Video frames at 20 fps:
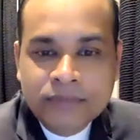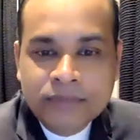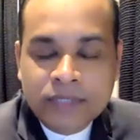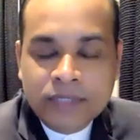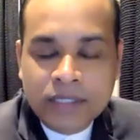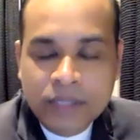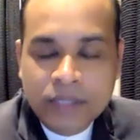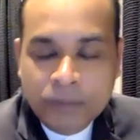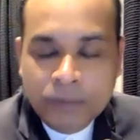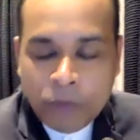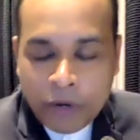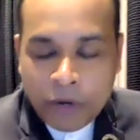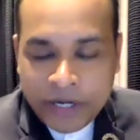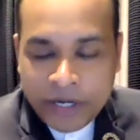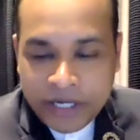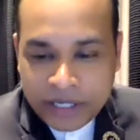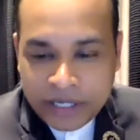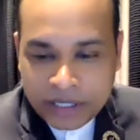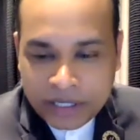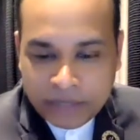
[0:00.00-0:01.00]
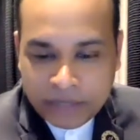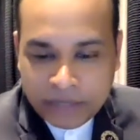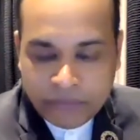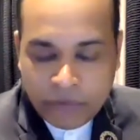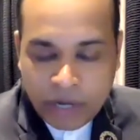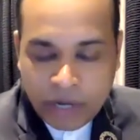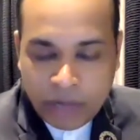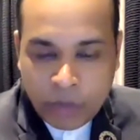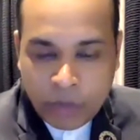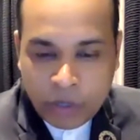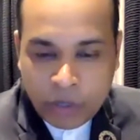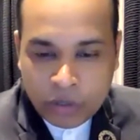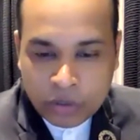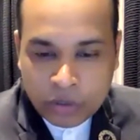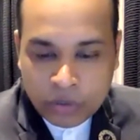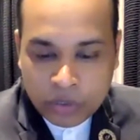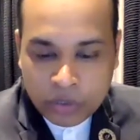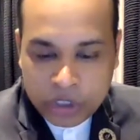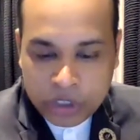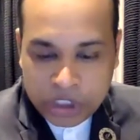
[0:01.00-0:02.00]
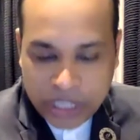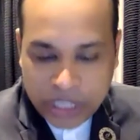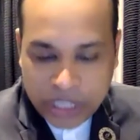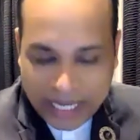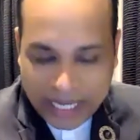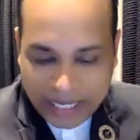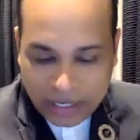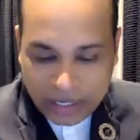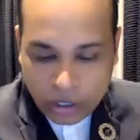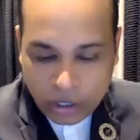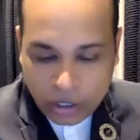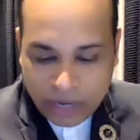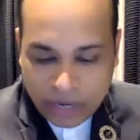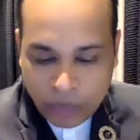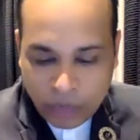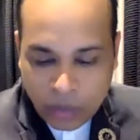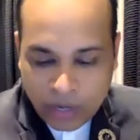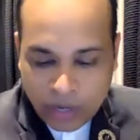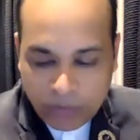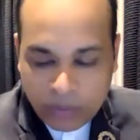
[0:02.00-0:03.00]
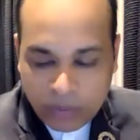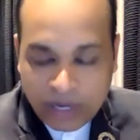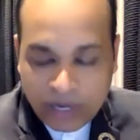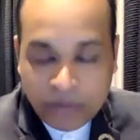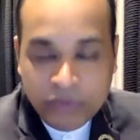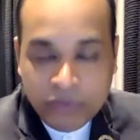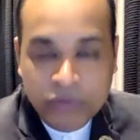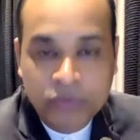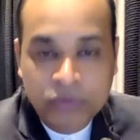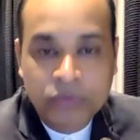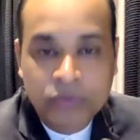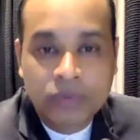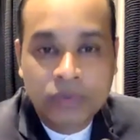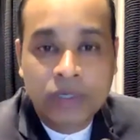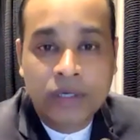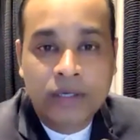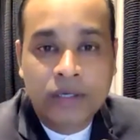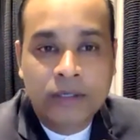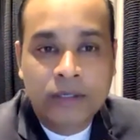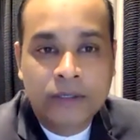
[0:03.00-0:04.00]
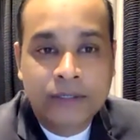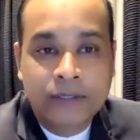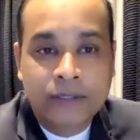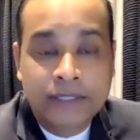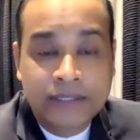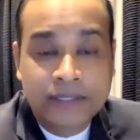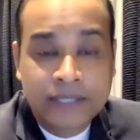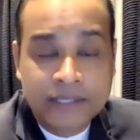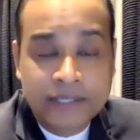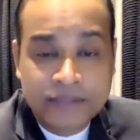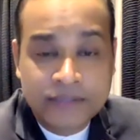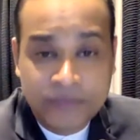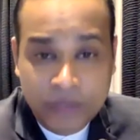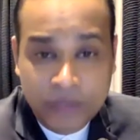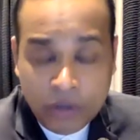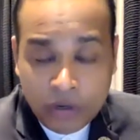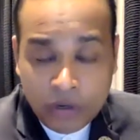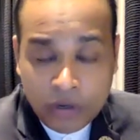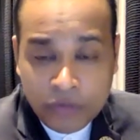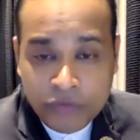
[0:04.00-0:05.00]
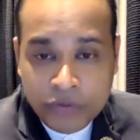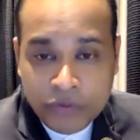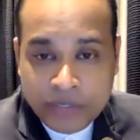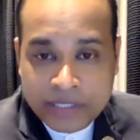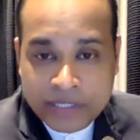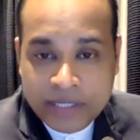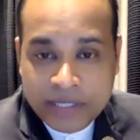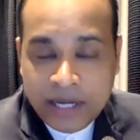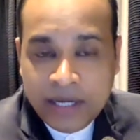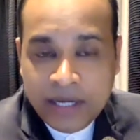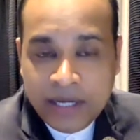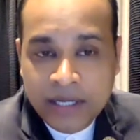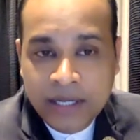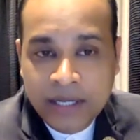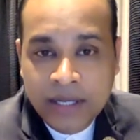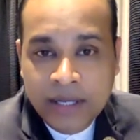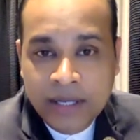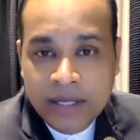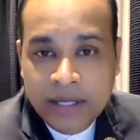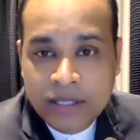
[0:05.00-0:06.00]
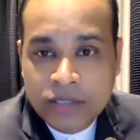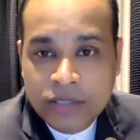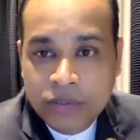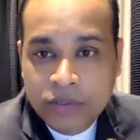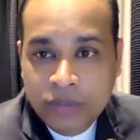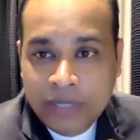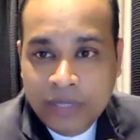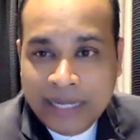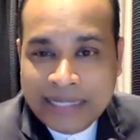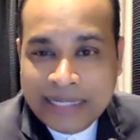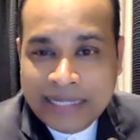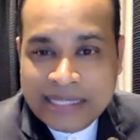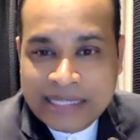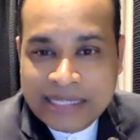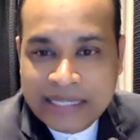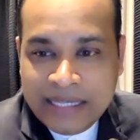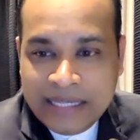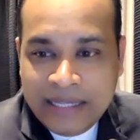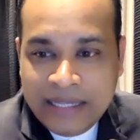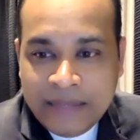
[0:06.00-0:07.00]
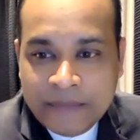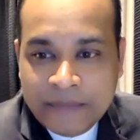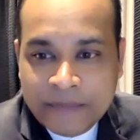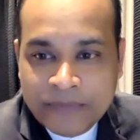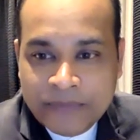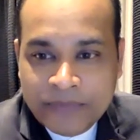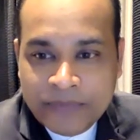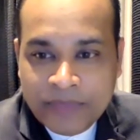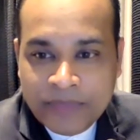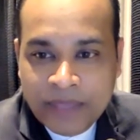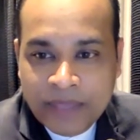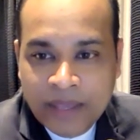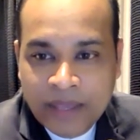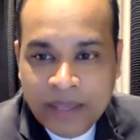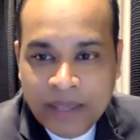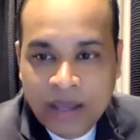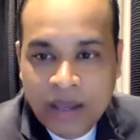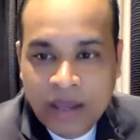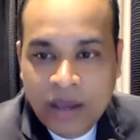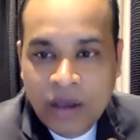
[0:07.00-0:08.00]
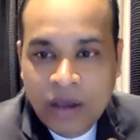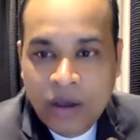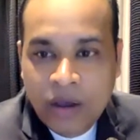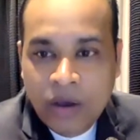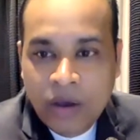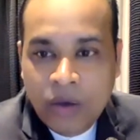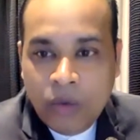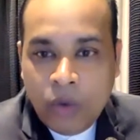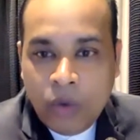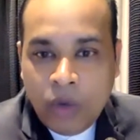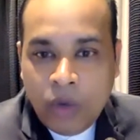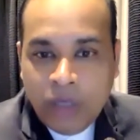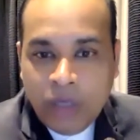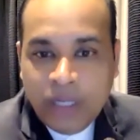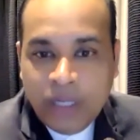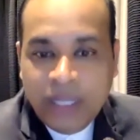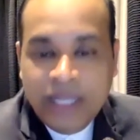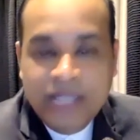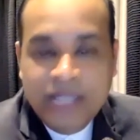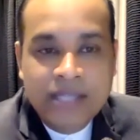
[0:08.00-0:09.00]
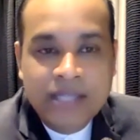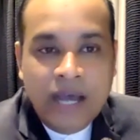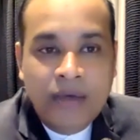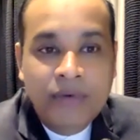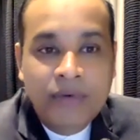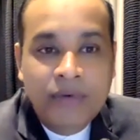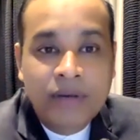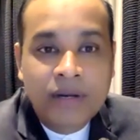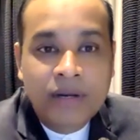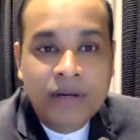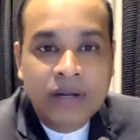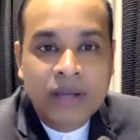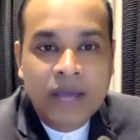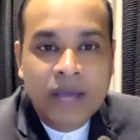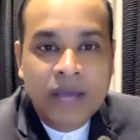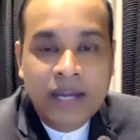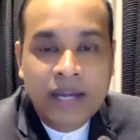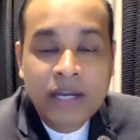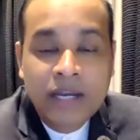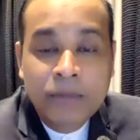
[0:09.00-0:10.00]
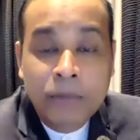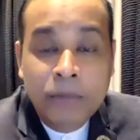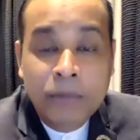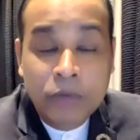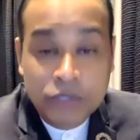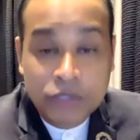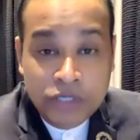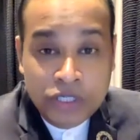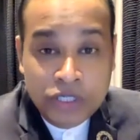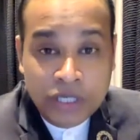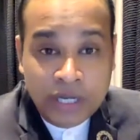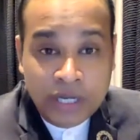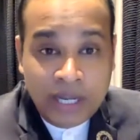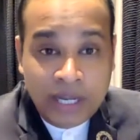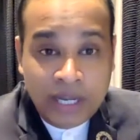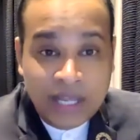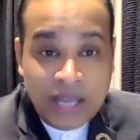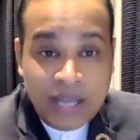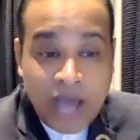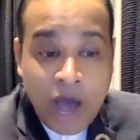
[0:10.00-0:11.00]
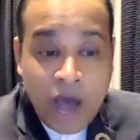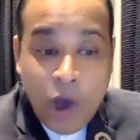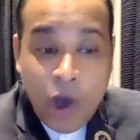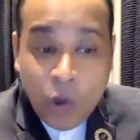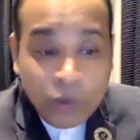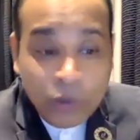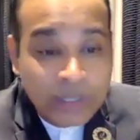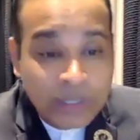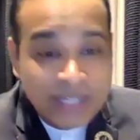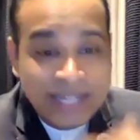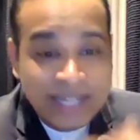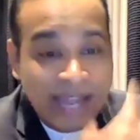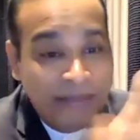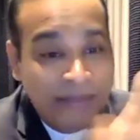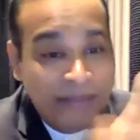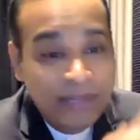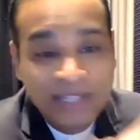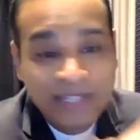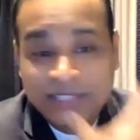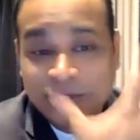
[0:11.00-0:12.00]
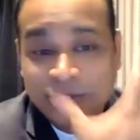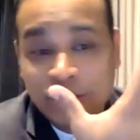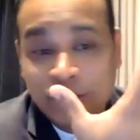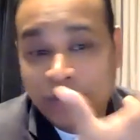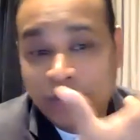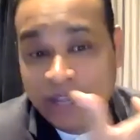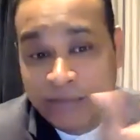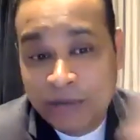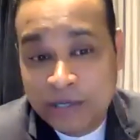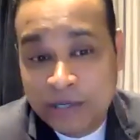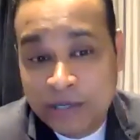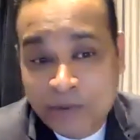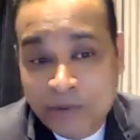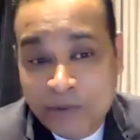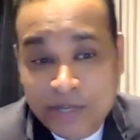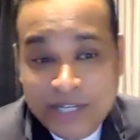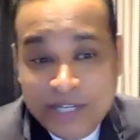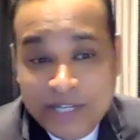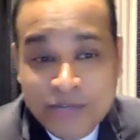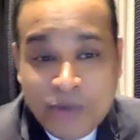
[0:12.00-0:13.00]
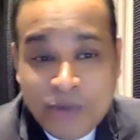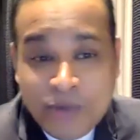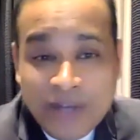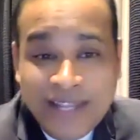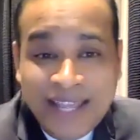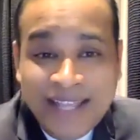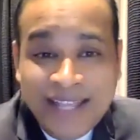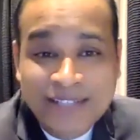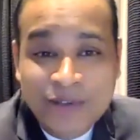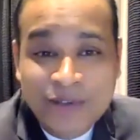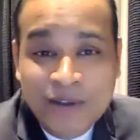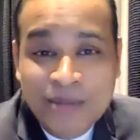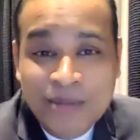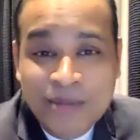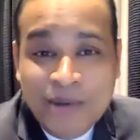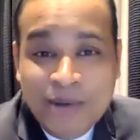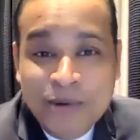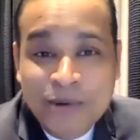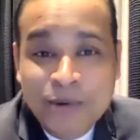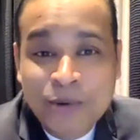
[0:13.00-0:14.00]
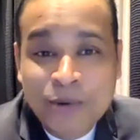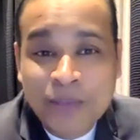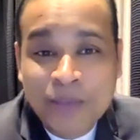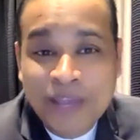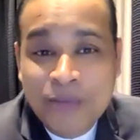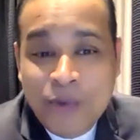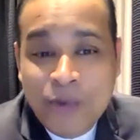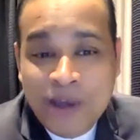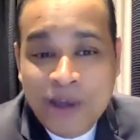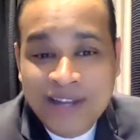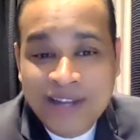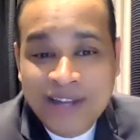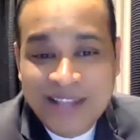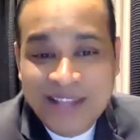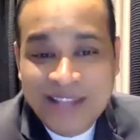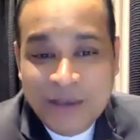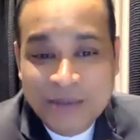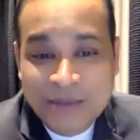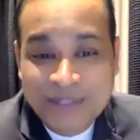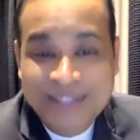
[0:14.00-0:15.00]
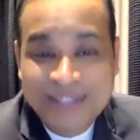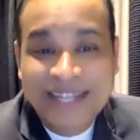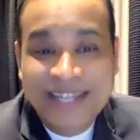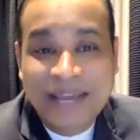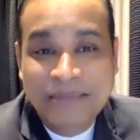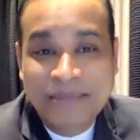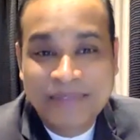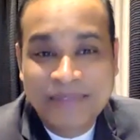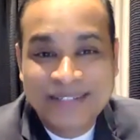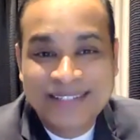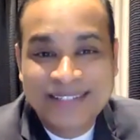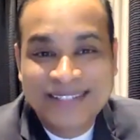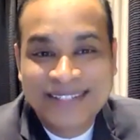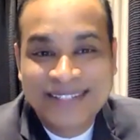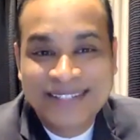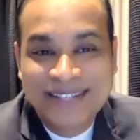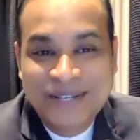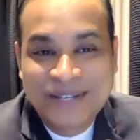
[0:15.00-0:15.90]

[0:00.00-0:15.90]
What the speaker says: the point here, what I want to share or what I would love to discuss with all of you is that, so let's see what is our current position, like how the diamond is cooking, because Project 1K is all about cooking 1,000 diamonds.